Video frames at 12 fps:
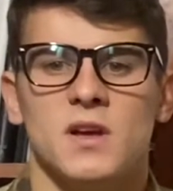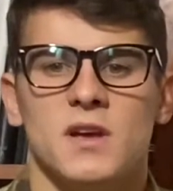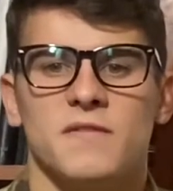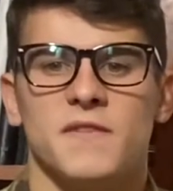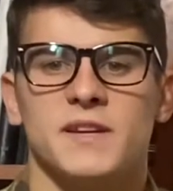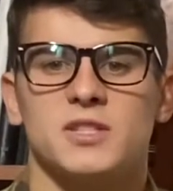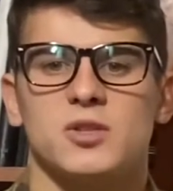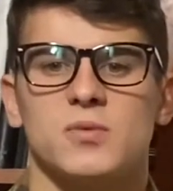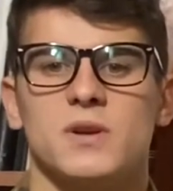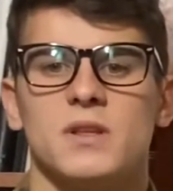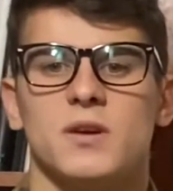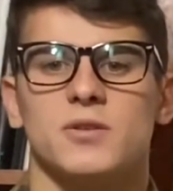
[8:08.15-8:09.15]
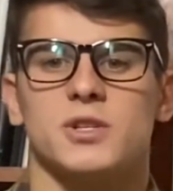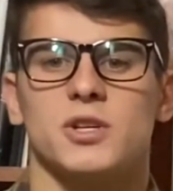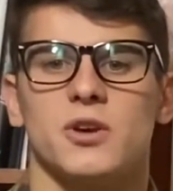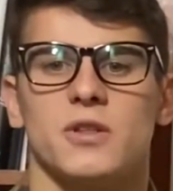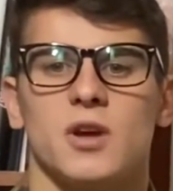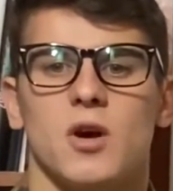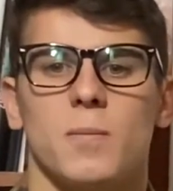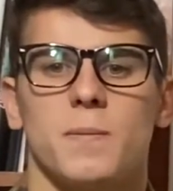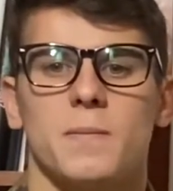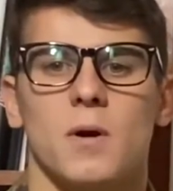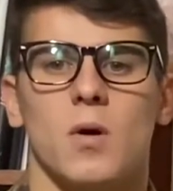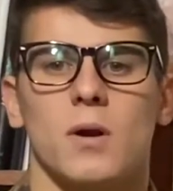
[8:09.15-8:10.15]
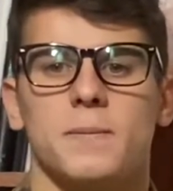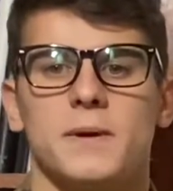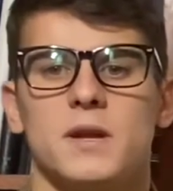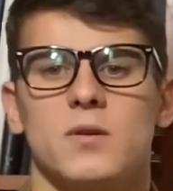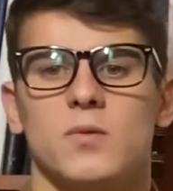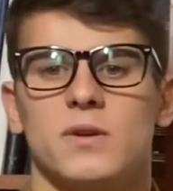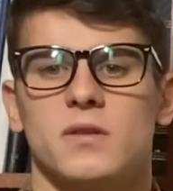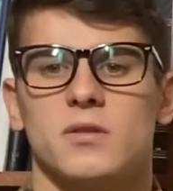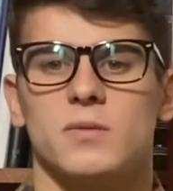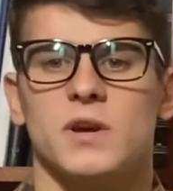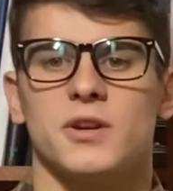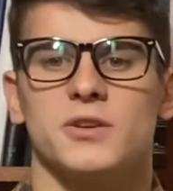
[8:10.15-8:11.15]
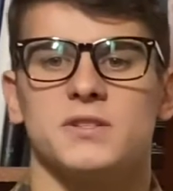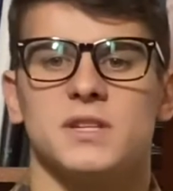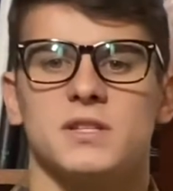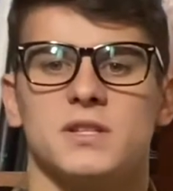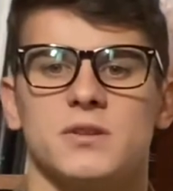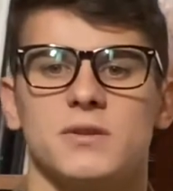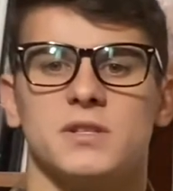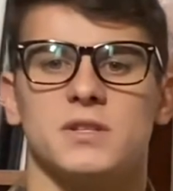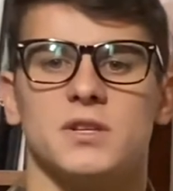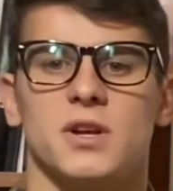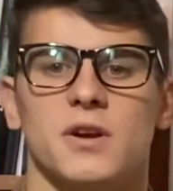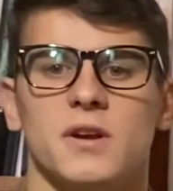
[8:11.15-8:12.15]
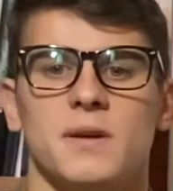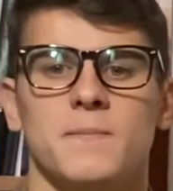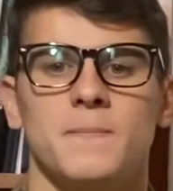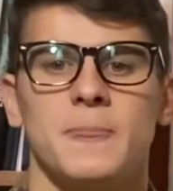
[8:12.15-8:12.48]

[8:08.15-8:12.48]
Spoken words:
Phase 3, they will secure the ORP with 360-degree security.